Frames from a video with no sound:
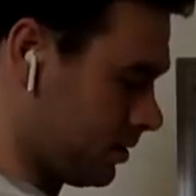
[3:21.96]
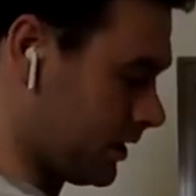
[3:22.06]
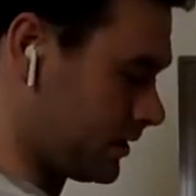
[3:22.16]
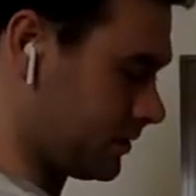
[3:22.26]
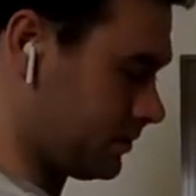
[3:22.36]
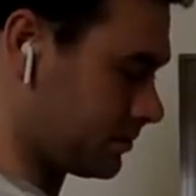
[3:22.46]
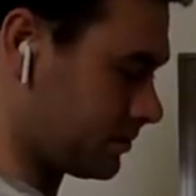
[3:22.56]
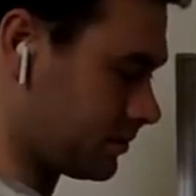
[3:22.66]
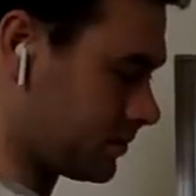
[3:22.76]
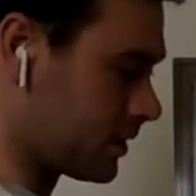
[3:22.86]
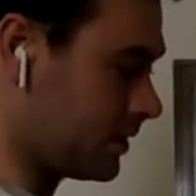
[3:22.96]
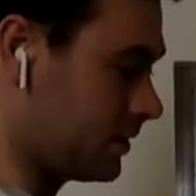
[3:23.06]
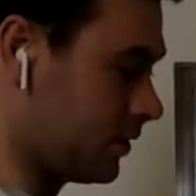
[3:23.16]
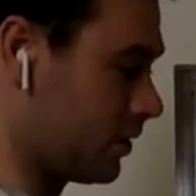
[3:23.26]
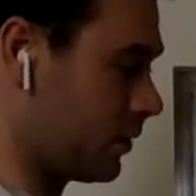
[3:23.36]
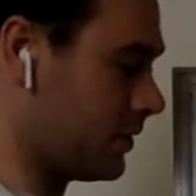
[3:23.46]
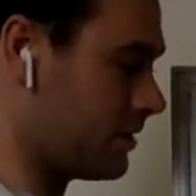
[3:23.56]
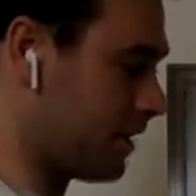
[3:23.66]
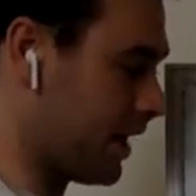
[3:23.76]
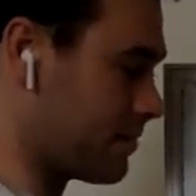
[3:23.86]
plus, then we
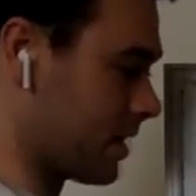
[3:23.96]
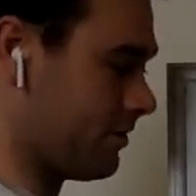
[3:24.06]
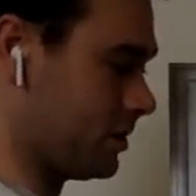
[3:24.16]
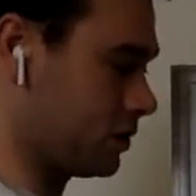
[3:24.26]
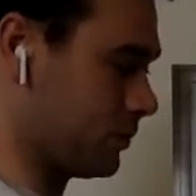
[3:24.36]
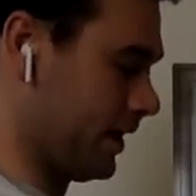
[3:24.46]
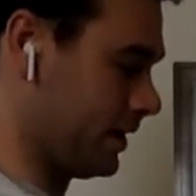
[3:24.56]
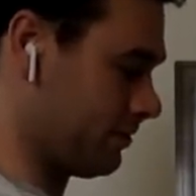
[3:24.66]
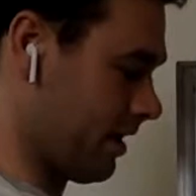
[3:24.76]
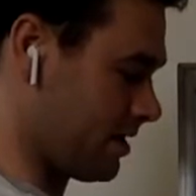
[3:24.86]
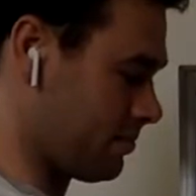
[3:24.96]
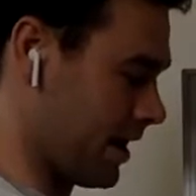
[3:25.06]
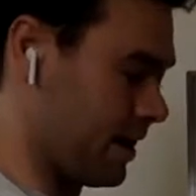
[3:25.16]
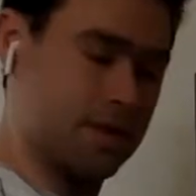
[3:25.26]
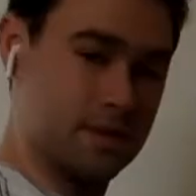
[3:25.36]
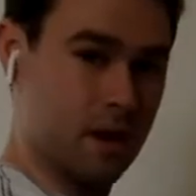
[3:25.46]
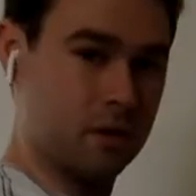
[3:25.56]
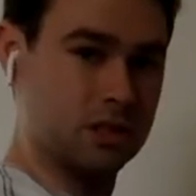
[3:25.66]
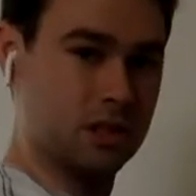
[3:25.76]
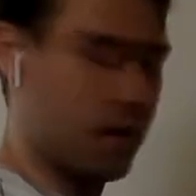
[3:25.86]
divide the amount of interest we get divided by the
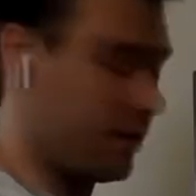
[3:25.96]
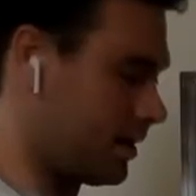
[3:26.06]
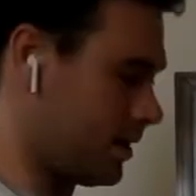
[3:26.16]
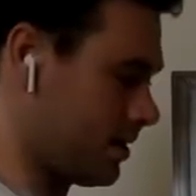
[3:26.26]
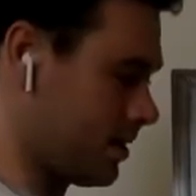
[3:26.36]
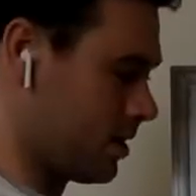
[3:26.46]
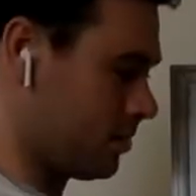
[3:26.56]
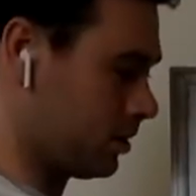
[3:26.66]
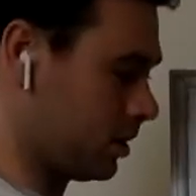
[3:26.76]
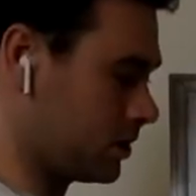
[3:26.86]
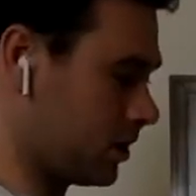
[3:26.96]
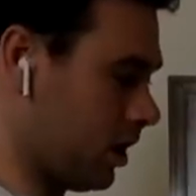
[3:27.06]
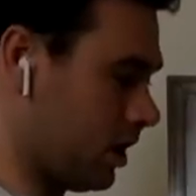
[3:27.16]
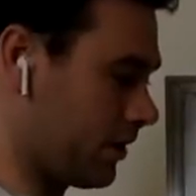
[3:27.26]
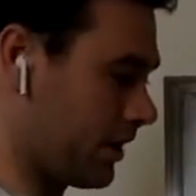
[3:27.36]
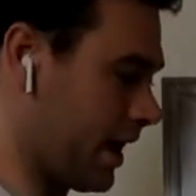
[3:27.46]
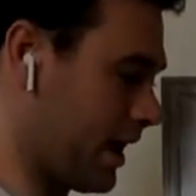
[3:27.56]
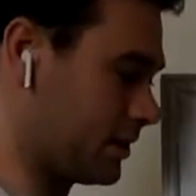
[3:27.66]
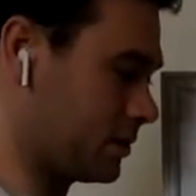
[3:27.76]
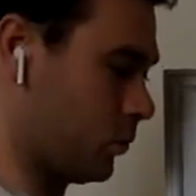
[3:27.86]
amount we start with, plus all the
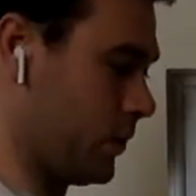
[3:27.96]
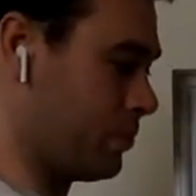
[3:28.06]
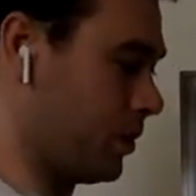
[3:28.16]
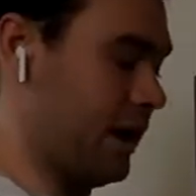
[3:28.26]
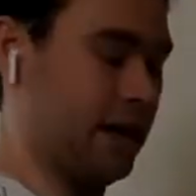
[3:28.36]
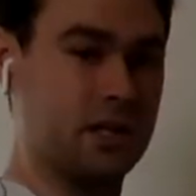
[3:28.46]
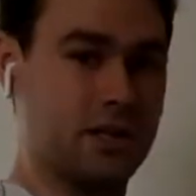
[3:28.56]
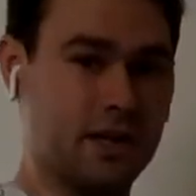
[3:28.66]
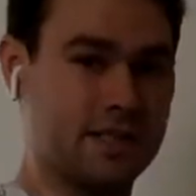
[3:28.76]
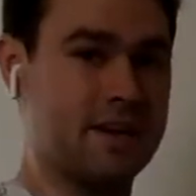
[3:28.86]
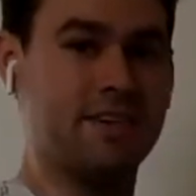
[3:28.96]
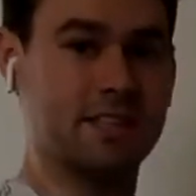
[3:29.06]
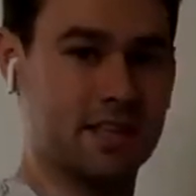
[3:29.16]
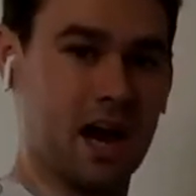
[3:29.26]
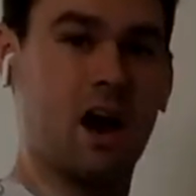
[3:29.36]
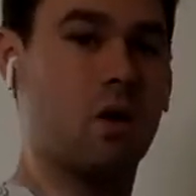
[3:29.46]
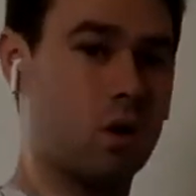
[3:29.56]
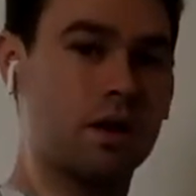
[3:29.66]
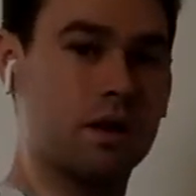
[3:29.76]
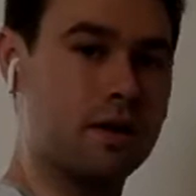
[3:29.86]
cash we put into the savings account
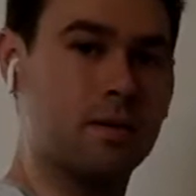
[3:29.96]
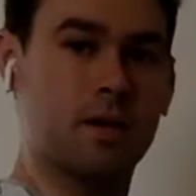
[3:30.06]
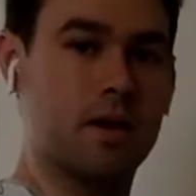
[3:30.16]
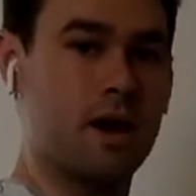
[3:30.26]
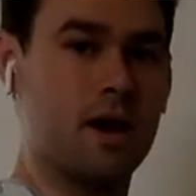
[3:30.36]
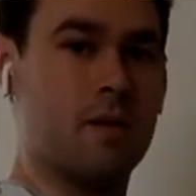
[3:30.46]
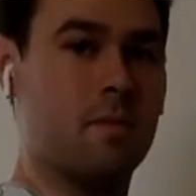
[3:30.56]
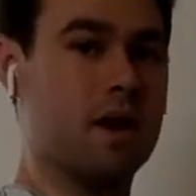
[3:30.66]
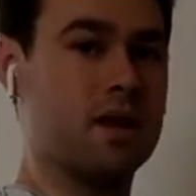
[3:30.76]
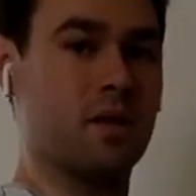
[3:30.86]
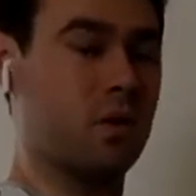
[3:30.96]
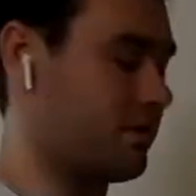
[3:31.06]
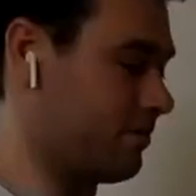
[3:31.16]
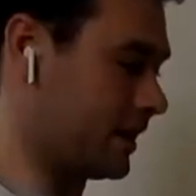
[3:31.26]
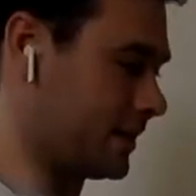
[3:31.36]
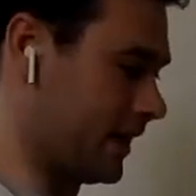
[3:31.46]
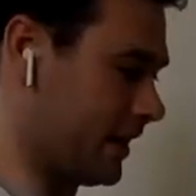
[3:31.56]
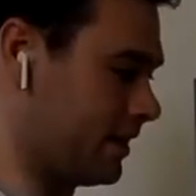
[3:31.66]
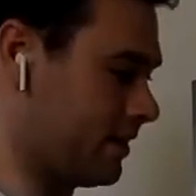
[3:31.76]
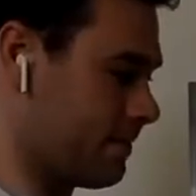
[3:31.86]
or the money that we're
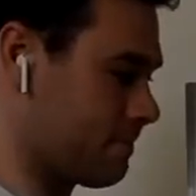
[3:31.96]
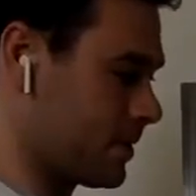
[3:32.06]
investing in,